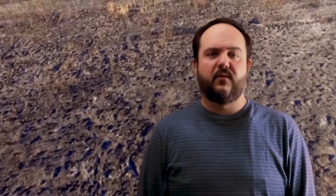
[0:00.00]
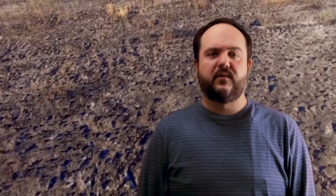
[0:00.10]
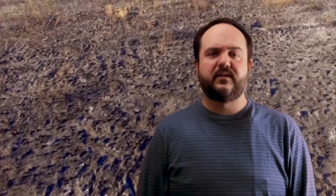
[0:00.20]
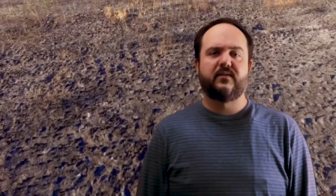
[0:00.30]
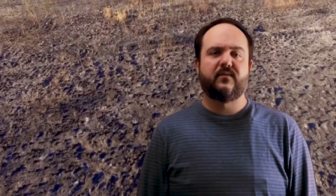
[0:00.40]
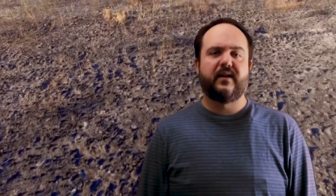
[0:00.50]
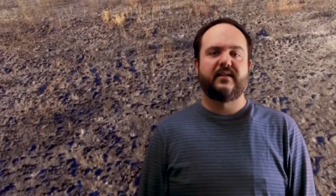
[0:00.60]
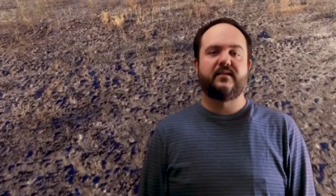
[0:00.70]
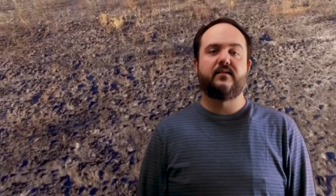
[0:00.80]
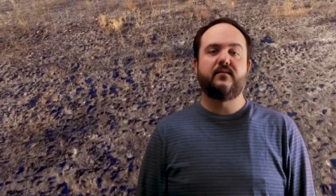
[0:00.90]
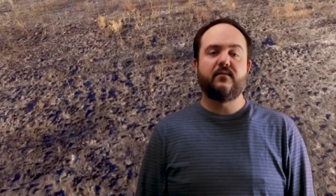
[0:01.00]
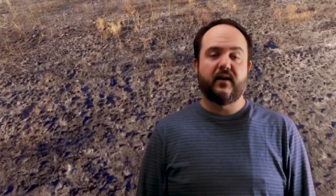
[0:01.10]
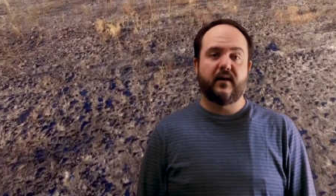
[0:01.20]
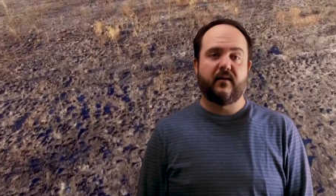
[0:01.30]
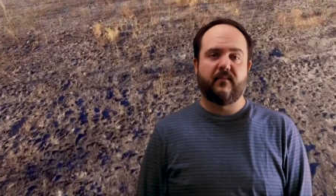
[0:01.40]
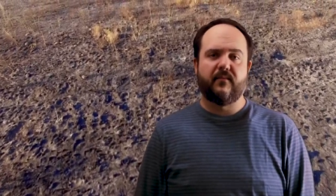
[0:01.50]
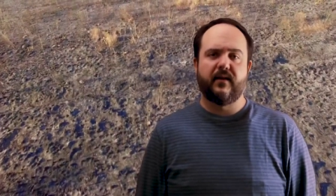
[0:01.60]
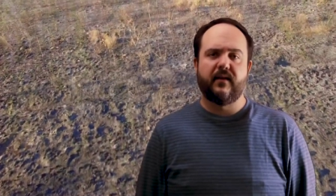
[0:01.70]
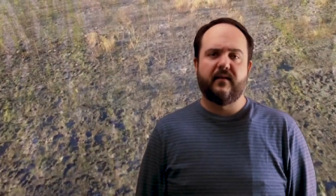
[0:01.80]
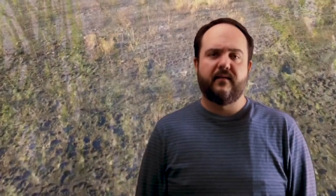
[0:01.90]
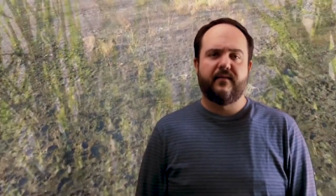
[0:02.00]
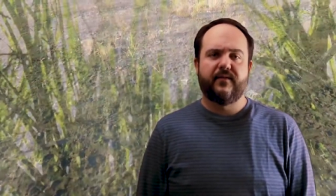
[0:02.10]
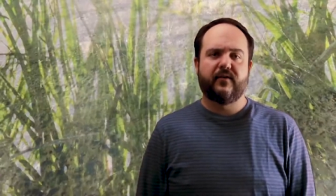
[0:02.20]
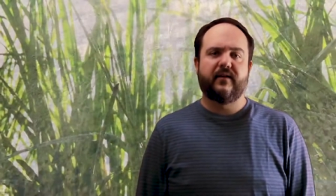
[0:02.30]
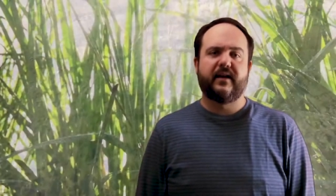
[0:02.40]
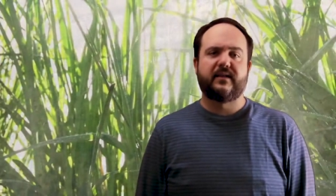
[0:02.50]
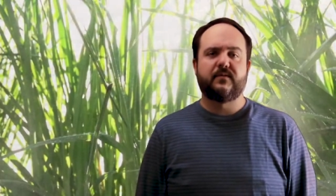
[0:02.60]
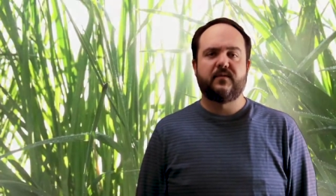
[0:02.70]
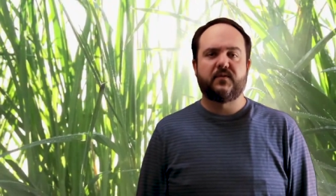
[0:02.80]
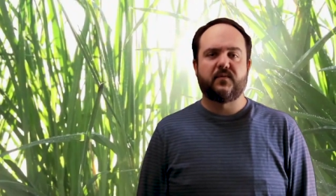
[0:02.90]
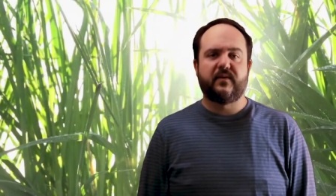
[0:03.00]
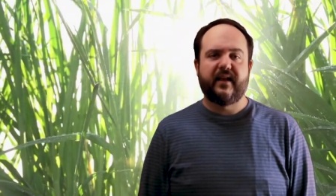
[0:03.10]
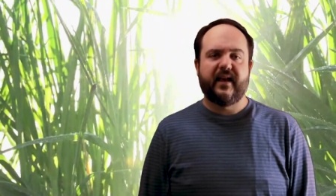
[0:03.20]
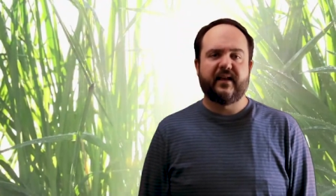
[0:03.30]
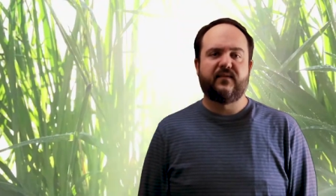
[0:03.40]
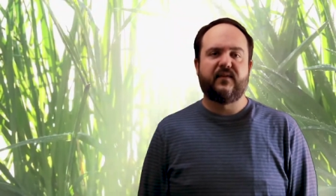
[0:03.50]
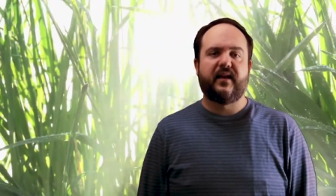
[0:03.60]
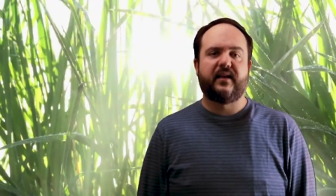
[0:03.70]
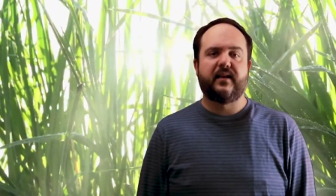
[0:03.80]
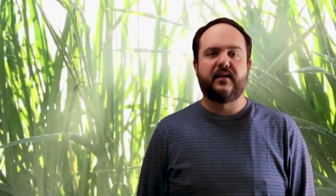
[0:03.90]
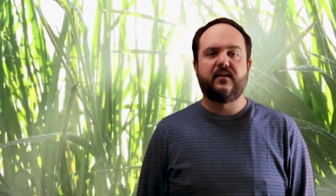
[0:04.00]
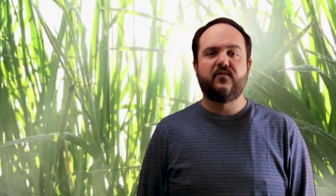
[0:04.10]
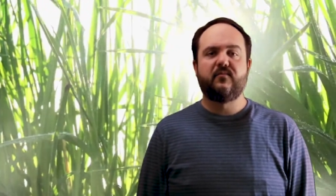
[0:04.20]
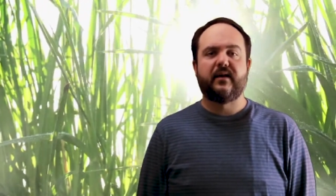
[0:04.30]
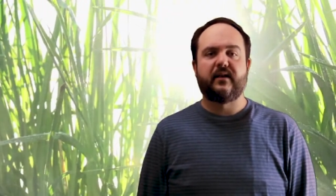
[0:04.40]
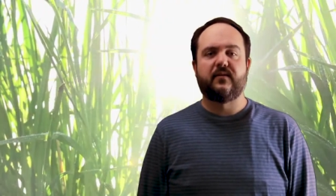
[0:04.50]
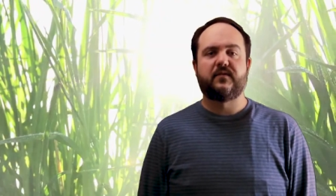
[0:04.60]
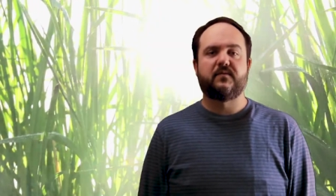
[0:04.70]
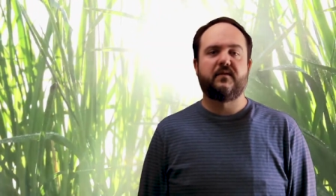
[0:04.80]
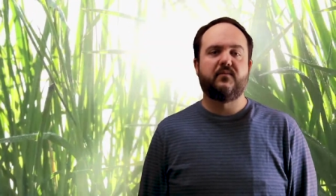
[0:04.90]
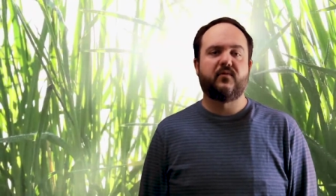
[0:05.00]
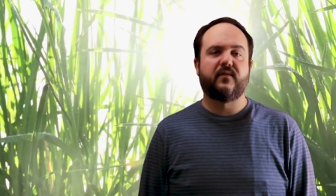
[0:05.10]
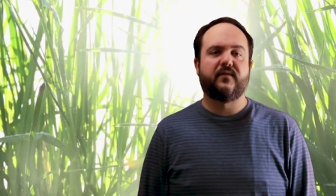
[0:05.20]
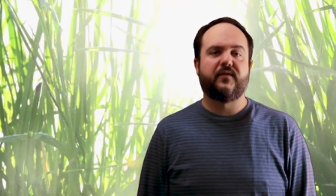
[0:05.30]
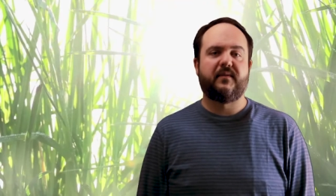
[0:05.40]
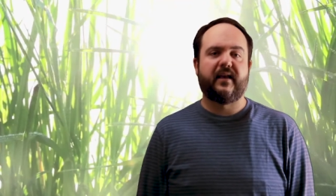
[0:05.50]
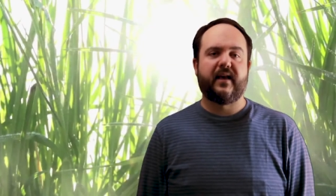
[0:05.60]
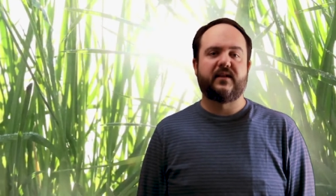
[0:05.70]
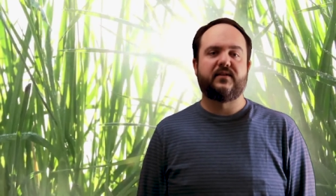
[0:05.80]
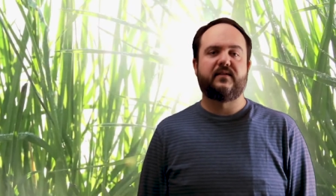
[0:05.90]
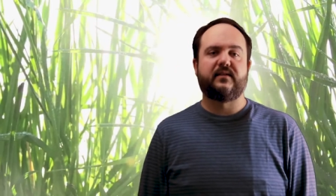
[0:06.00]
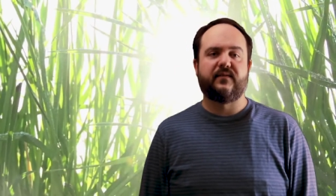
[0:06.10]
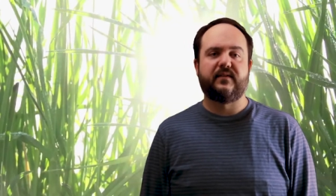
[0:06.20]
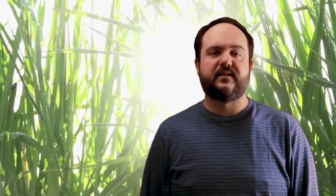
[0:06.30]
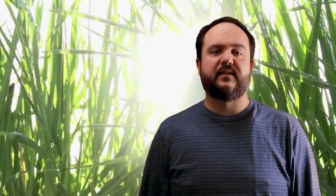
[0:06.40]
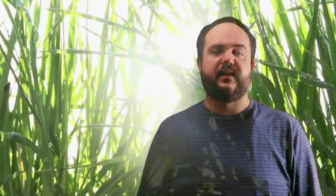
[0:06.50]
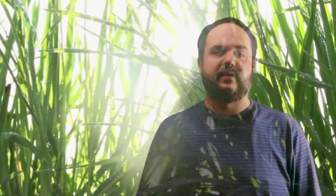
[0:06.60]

And once the rains do come, the grass roots reactivate and a new meadow is reborn from the ashes of its